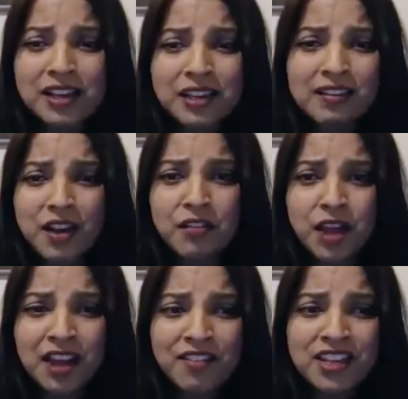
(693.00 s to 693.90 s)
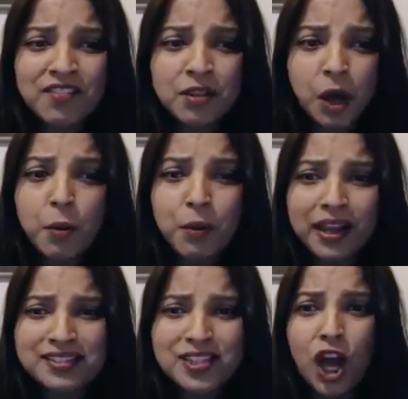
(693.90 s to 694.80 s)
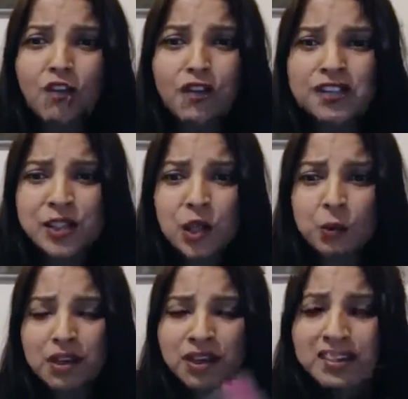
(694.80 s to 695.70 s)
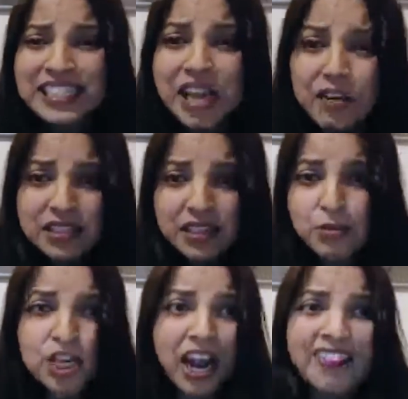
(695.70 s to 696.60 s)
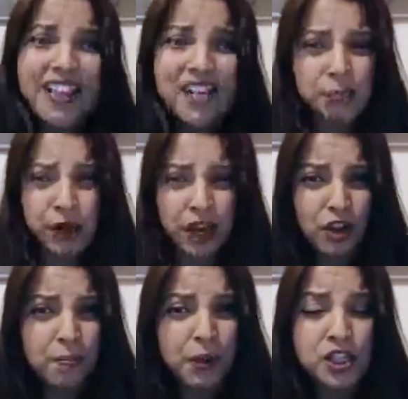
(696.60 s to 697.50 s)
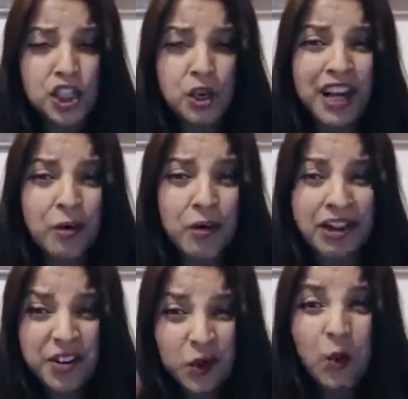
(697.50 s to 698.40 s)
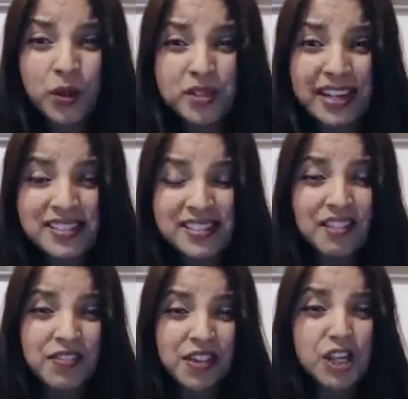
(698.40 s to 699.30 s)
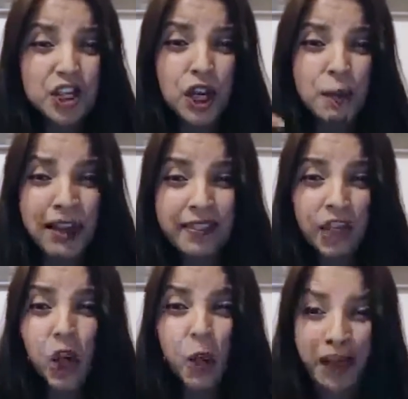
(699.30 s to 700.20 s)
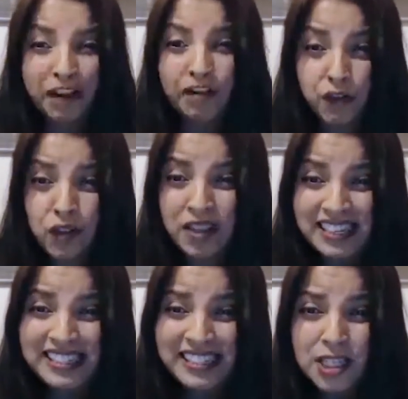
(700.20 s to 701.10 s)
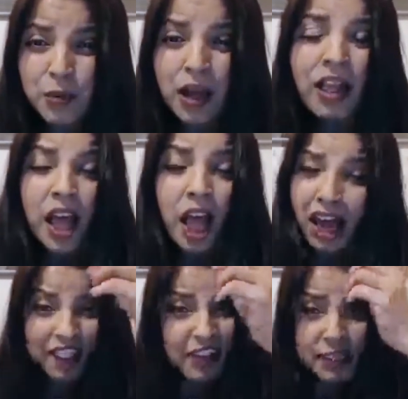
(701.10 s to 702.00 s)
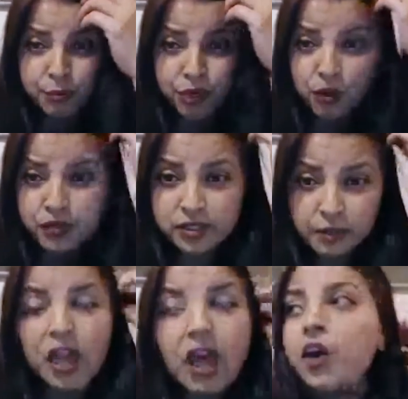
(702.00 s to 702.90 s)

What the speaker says: They're having given the oboe lessons over Zoom. Seriously, which I think is pretty good, because now I can record those lessons, and if they need to go back, they can go back and review those lessons as well. I think that's pretty awesome.